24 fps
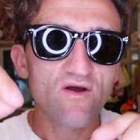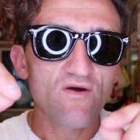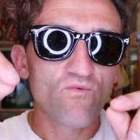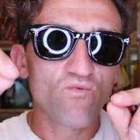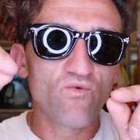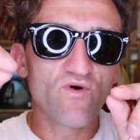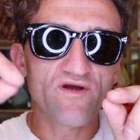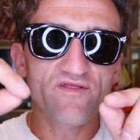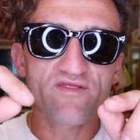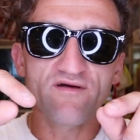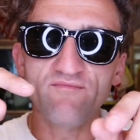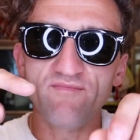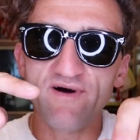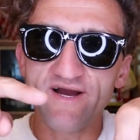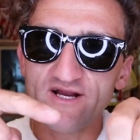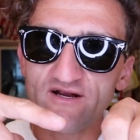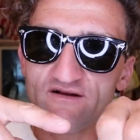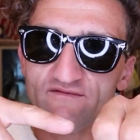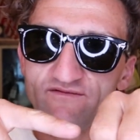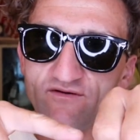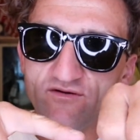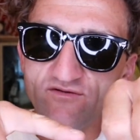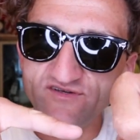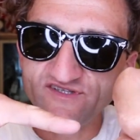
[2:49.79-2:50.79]
where the
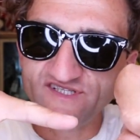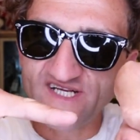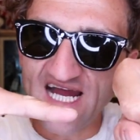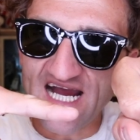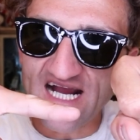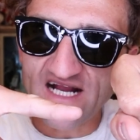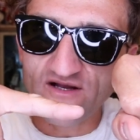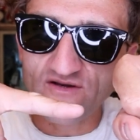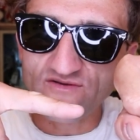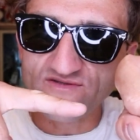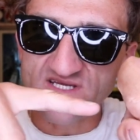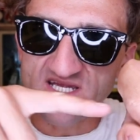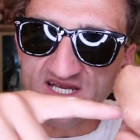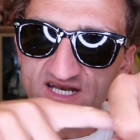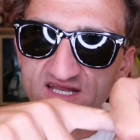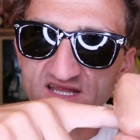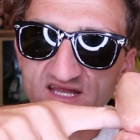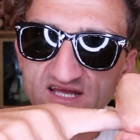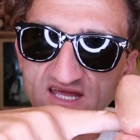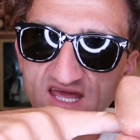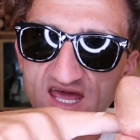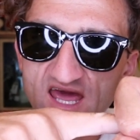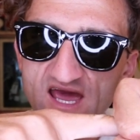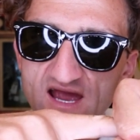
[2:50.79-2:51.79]
microphone jack goes into
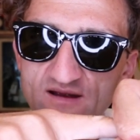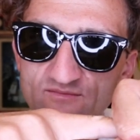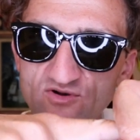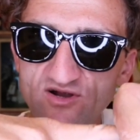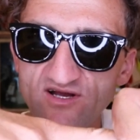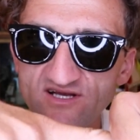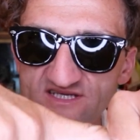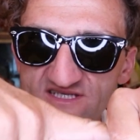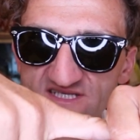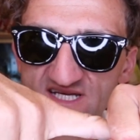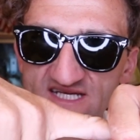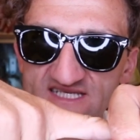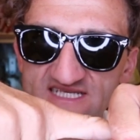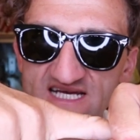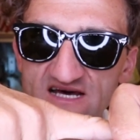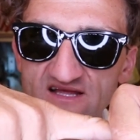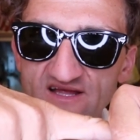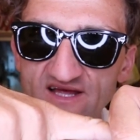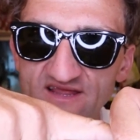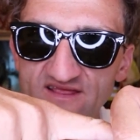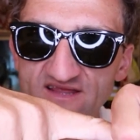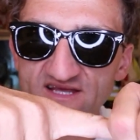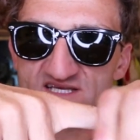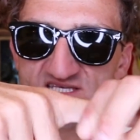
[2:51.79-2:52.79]
the camera, it sticks out
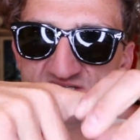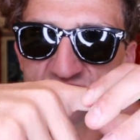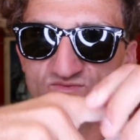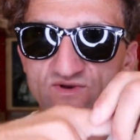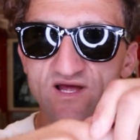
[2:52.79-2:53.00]
like this.